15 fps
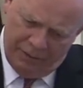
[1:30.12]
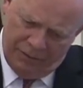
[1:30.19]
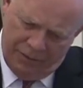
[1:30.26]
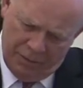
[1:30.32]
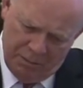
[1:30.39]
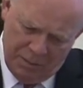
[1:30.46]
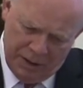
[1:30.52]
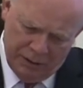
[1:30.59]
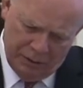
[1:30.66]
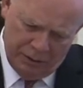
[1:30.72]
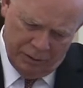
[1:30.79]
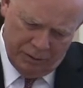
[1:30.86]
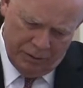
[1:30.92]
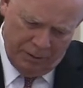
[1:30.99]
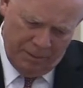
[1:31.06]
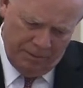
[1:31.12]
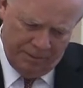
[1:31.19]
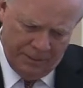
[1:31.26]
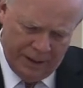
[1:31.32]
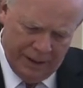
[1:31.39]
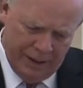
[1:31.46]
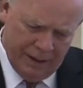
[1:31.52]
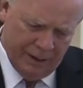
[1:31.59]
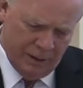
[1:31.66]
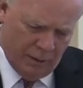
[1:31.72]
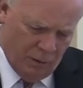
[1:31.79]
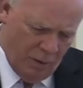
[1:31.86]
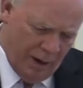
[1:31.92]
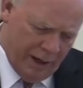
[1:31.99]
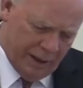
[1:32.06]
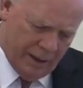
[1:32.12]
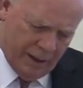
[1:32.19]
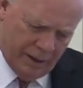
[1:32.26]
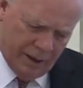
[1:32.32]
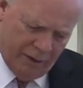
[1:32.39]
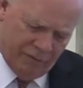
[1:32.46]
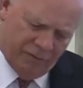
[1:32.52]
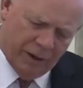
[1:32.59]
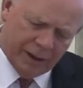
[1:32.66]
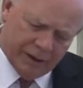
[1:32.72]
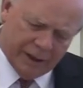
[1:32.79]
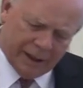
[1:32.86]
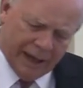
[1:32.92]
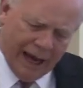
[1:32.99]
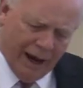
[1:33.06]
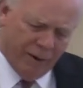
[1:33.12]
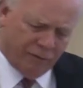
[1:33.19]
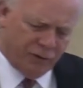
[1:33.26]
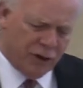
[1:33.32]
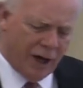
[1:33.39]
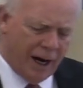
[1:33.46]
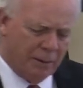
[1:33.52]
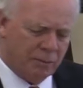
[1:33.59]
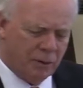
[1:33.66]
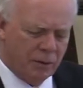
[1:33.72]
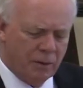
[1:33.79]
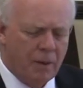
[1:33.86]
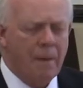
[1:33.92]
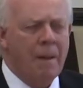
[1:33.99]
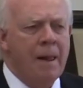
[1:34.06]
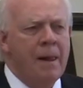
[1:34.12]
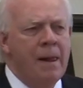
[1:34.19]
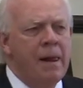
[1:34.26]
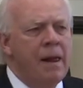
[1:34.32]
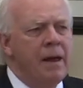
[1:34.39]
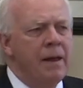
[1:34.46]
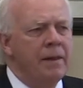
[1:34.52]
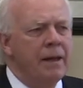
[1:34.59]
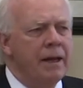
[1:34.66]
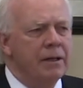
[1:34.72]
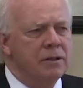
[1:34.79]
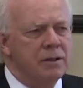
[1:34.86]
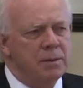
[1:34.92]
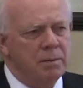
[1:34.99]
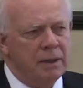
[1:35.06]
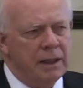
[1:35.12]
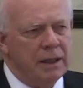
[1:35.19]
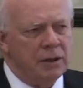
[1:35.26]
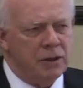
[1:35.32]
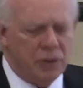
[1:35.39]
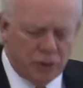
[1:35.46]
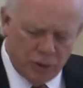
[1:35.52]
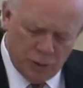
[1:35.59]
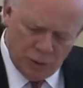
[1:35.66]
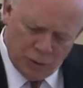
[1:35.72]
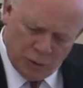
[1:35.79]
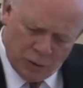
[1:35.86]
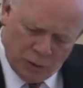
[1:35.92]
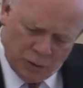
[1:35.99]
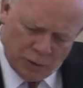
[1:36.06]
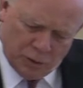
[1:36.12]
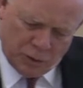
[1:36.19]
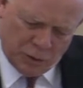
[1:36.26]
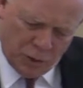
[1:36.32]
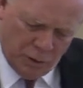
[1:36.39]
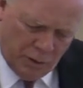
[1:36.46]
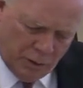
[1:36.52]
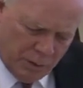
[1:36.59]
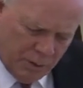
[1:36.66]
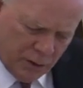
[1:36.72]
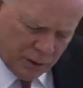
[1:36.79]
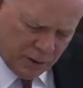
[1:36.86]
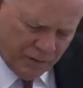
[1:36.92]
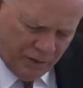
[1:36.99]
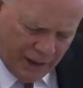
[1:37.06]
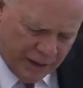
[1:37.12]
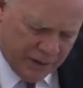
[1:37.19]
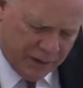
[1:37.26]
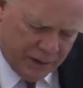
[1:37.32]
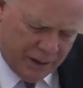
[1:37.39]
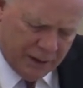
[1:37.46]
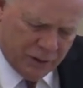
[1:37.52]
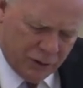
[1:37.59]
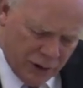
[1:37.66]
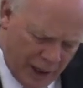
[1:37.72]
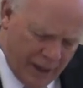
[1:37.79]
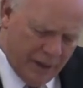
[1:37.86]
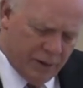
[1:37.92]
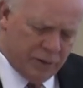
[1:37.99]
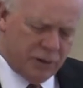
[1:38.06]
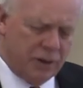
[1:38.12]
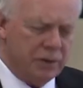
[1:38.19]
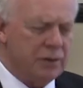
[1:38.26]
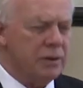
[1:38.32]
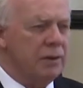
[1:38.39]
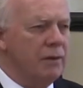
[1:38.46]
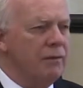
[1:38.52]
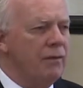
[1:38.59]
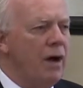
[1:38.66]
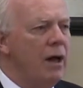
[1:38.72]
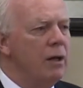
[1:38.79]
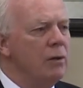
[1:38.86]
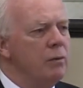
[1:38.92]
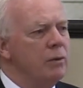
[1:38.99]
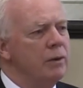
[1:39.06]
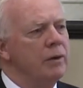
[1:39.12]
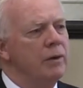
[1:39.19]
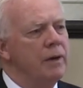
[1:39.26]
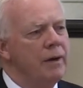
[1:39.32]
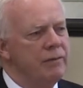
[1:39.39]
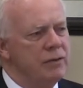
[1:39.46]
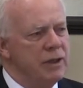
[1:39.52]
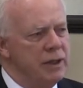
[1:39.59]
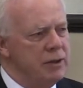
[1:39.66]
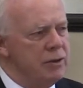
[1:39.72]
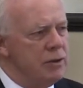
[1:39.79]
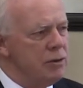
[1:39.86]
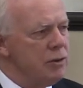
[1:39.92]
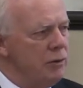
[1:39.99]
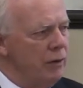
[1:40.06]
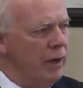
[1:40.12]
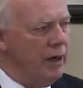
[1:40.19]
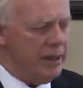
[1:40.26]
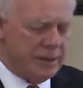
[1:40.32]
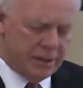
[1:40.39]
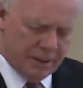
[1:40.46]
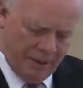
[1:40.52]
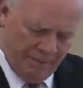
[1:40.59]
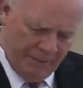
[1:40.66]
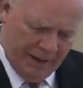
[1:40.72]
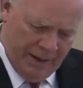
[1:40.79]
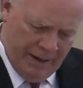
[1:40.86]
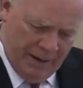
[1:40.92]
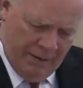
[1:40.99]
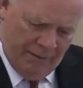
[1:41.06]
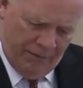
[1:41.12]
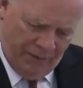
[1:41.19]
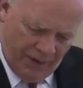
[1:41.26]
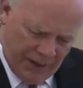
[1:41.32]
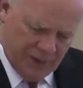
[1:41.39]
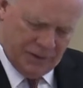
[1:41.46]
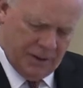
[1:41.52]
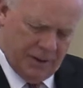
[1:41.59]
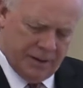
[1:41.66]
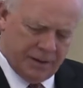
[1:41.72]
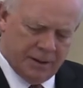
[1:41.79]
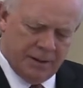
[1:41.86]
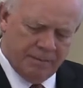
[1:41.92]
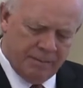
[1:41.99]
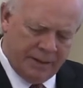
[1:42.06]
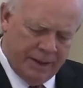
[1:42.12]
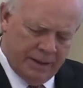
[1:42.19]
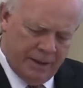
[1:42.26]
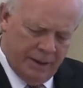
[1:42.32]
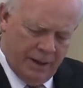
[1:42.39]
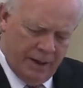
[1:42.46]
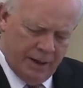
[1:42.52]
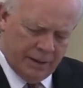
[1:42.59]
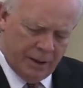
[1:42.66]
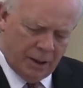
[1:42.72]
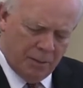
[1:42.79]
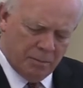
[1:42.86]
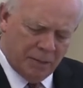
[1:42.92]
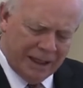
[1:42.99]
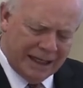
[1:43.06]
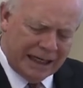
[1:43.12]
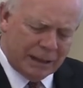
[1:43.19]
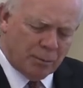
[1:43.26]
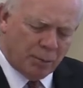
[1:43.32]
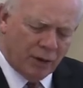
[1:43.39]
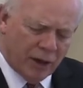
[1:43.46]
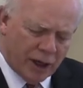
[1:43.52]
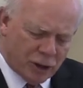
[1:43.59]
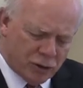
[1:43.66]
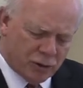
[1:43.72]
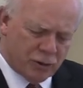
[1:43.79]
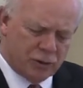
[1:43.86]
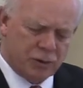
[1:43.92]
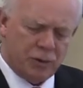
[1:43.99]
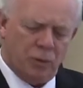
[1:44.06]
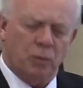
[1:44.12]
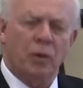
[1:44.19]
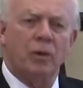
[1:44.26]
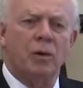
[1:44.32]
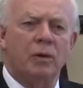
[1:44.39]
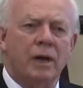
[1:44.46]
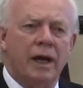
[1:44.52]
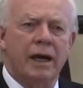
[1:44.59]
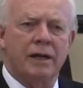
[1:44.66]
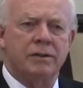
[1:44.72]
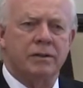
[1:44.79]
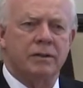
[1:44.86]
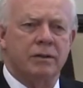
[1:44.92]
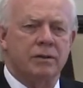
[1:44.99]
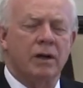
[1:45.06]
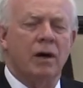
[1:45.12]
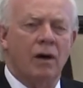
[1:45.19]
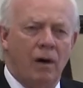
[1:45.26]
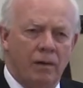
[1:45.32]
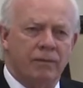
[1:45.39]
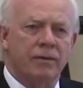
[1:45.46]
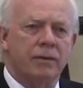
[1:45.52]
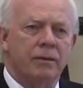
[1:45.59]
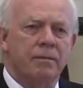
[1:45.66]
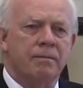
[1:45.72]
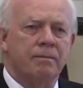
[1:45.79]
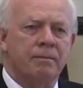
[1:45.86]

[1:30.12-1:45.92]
familiar and quite convicting half chapter that speaks to two of the most vexing challenges the follower of Jesus Christ faces uh, the competing pleasures the world has to offer,